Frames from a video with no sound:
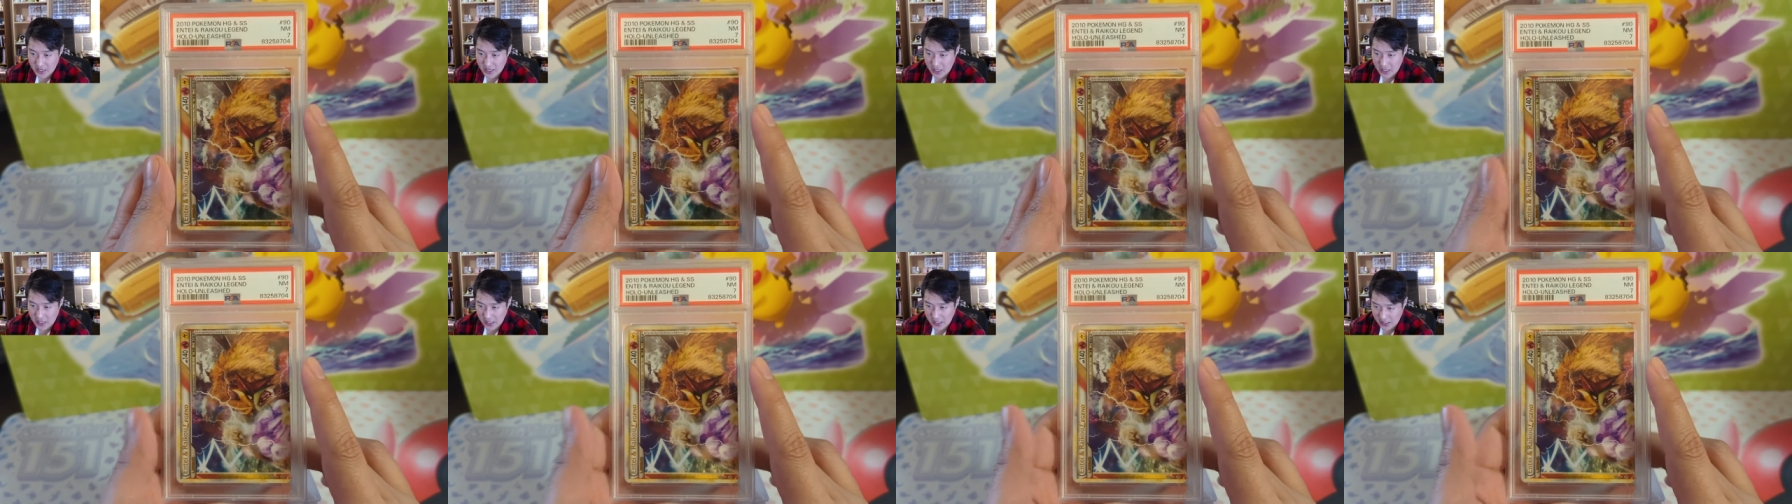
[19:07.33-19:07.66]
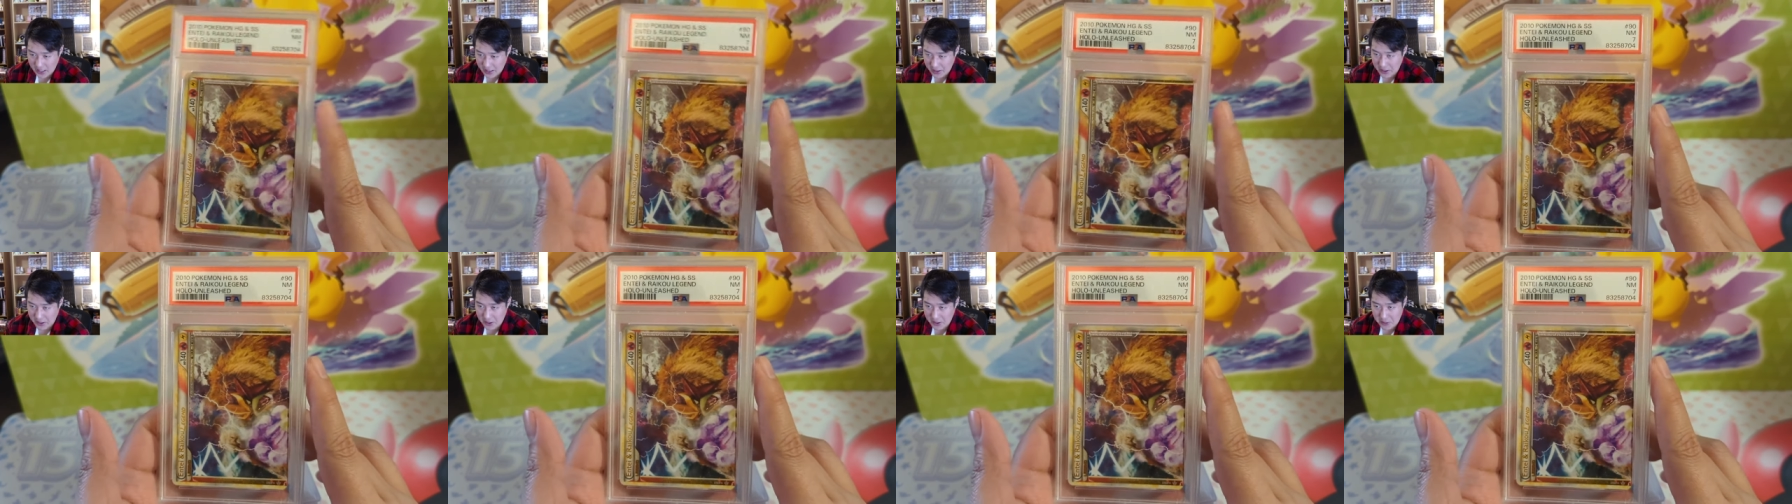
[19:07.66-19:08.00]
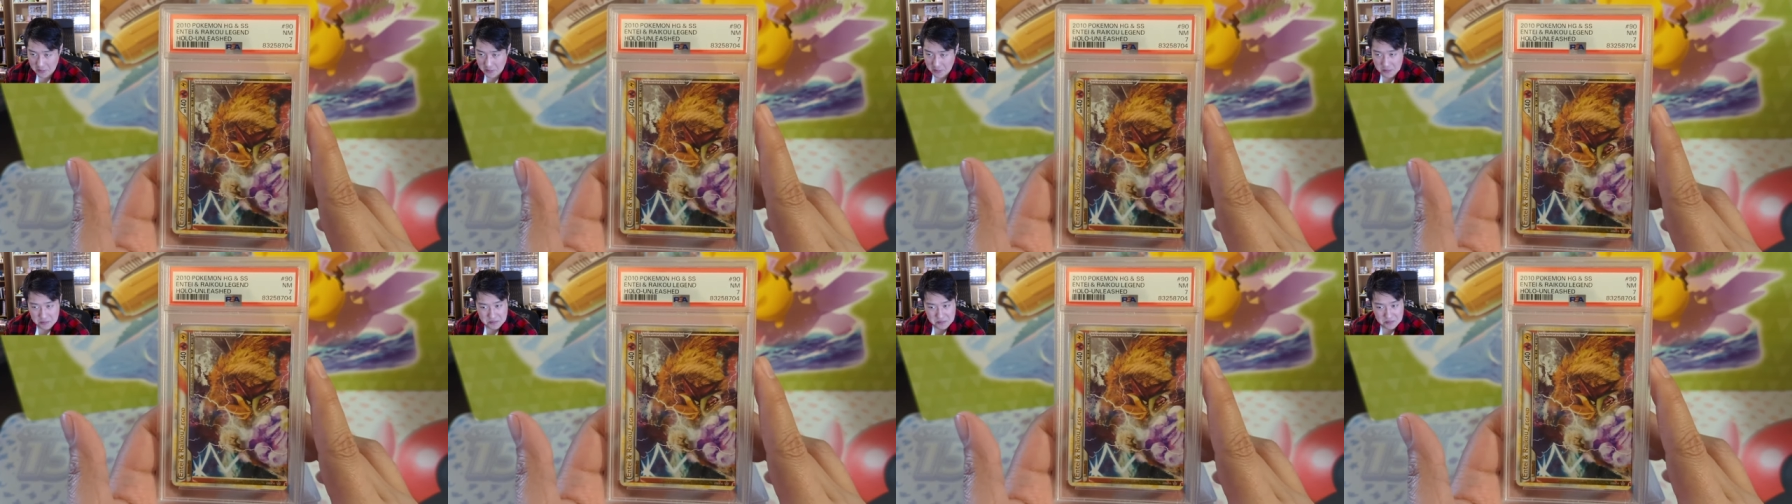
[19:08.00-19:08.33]

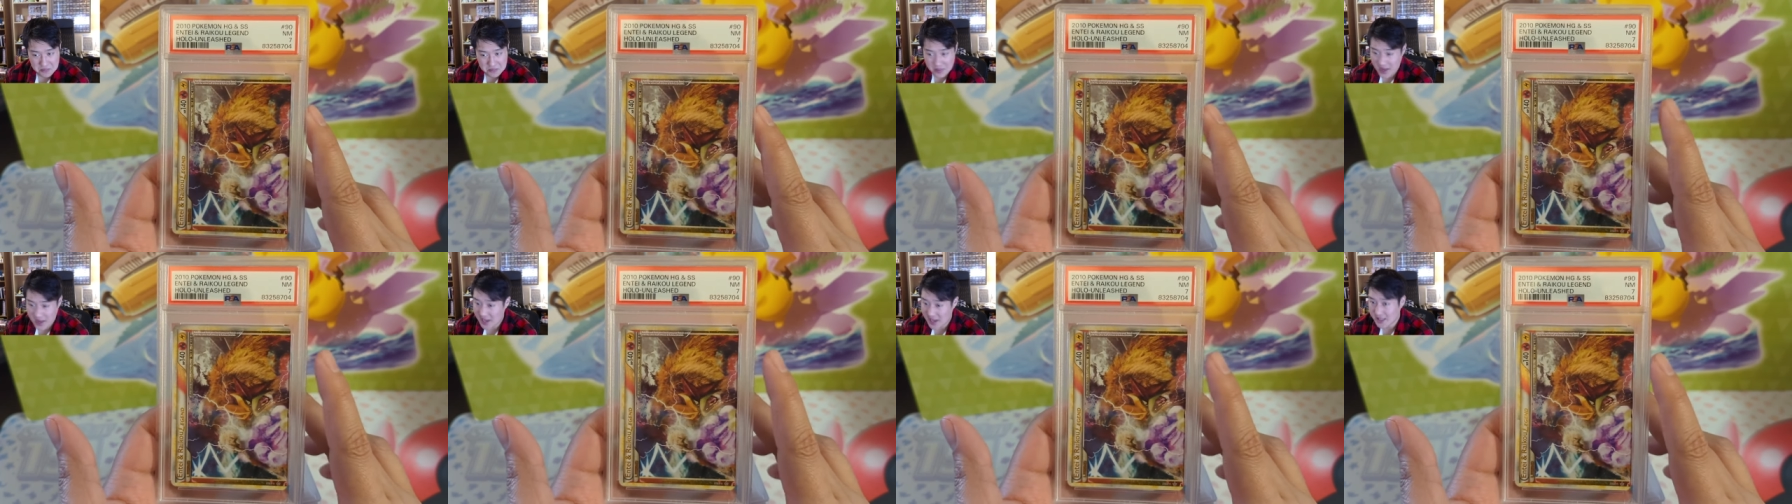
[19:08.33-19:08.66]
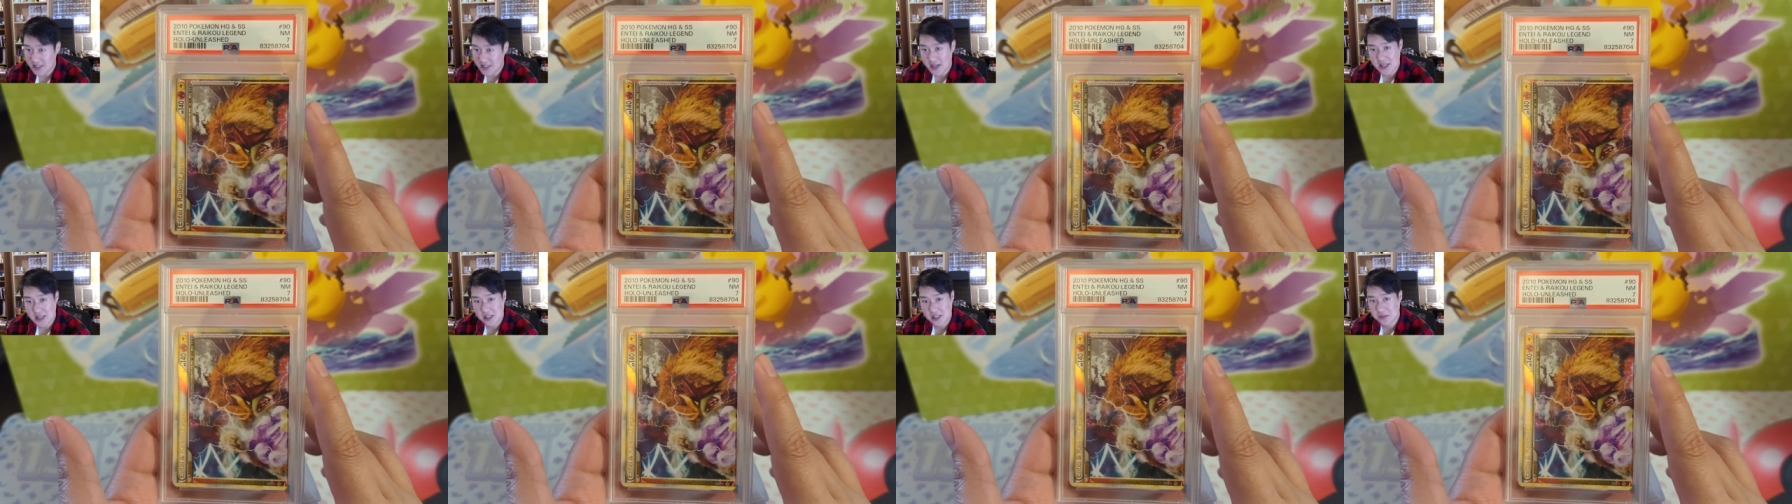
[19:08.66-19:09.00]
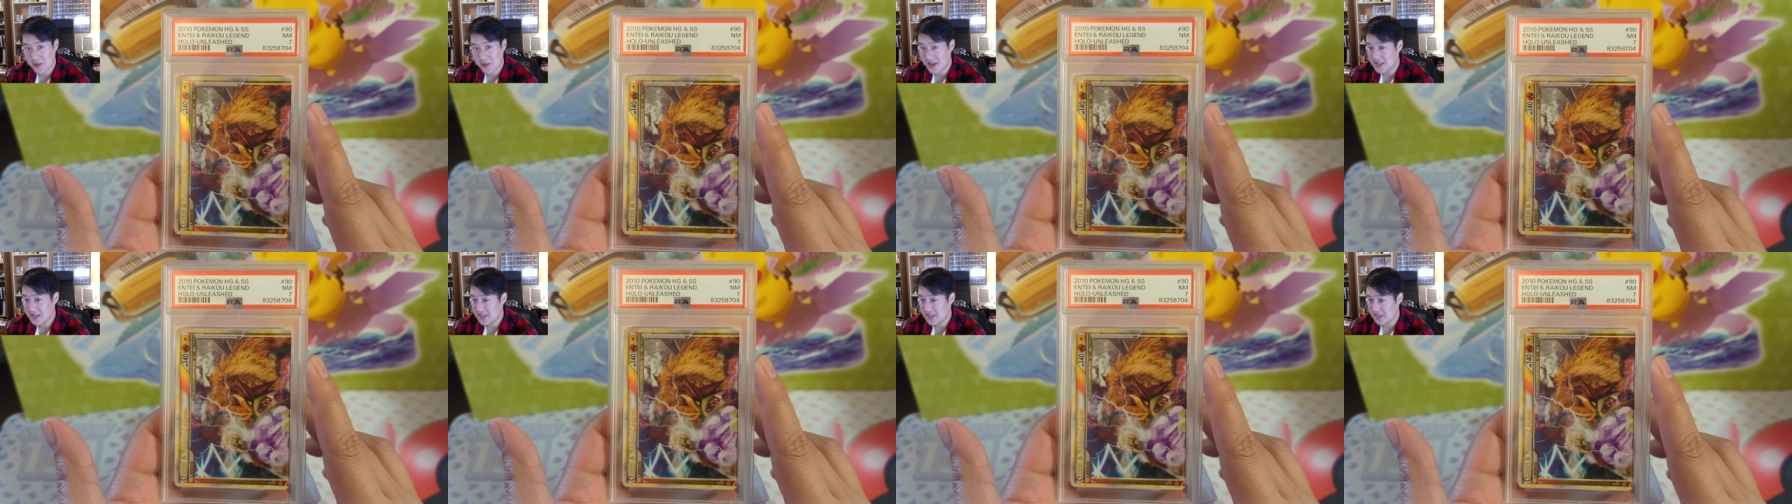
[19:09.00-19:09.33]
Um, not that
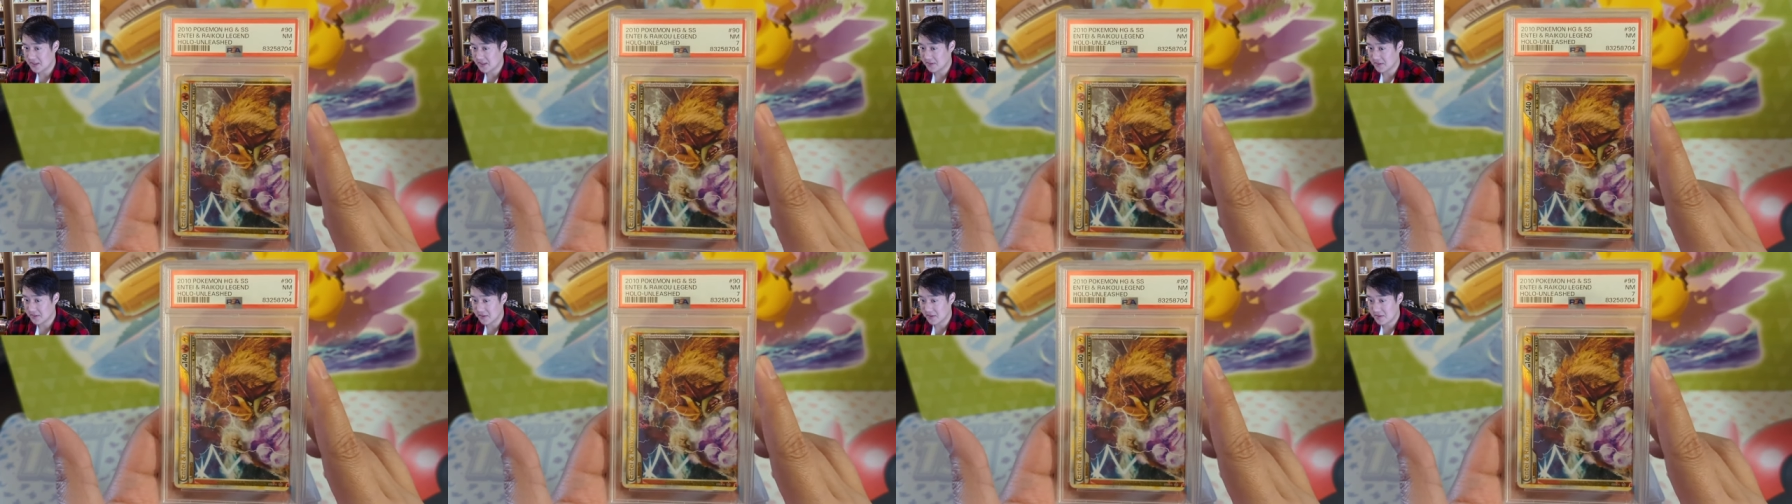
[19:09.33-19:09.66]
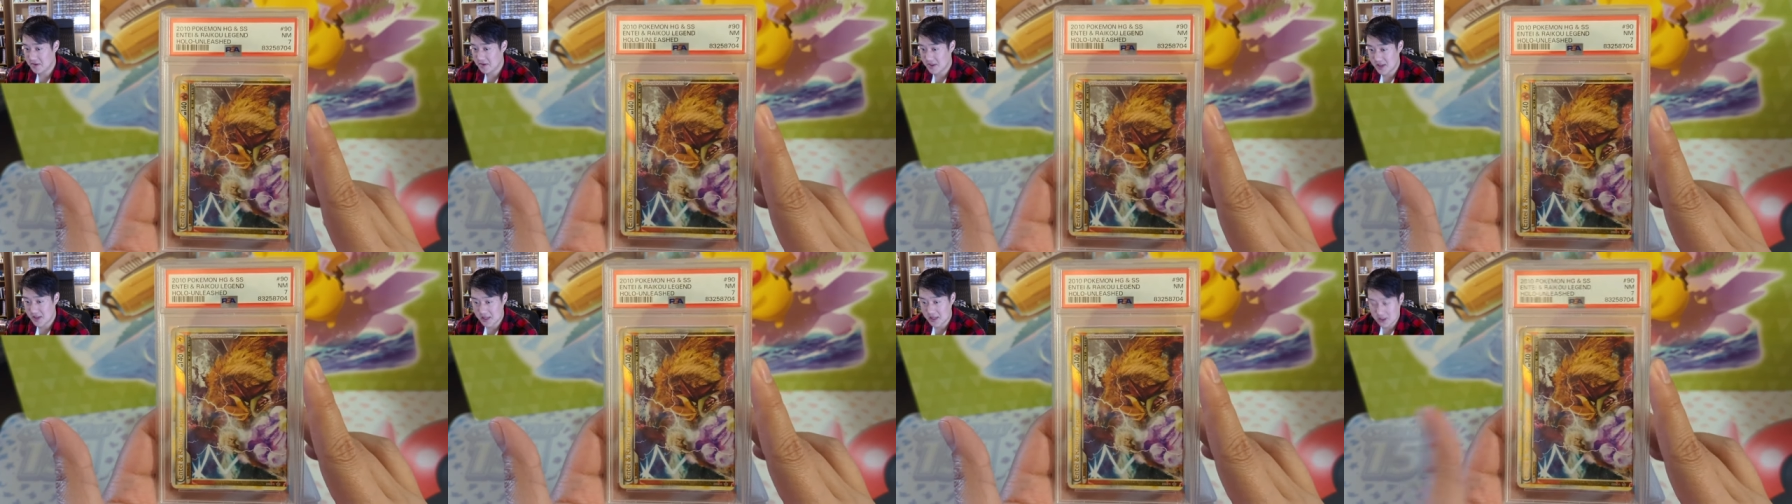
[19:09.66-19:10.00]
expensive. If you think it's